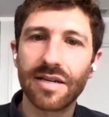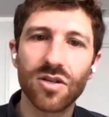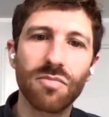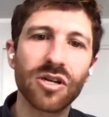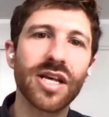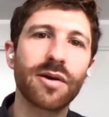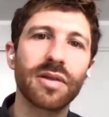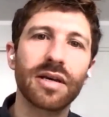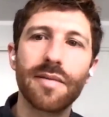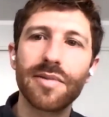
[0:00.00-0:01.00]
So much like with
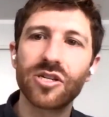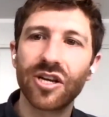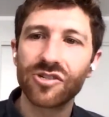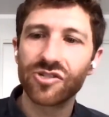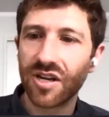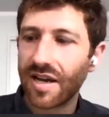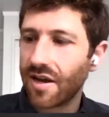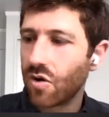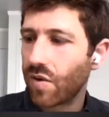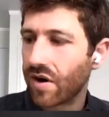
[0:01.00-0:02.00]
climate change,
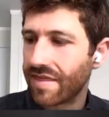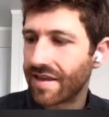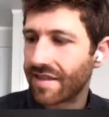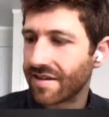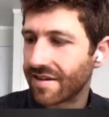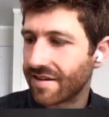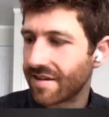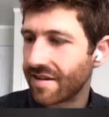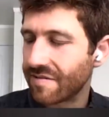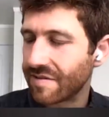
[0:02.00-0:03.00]
where I think the
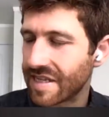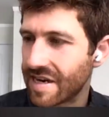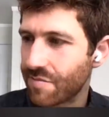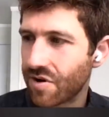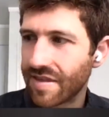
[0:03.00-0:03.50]
what is the number?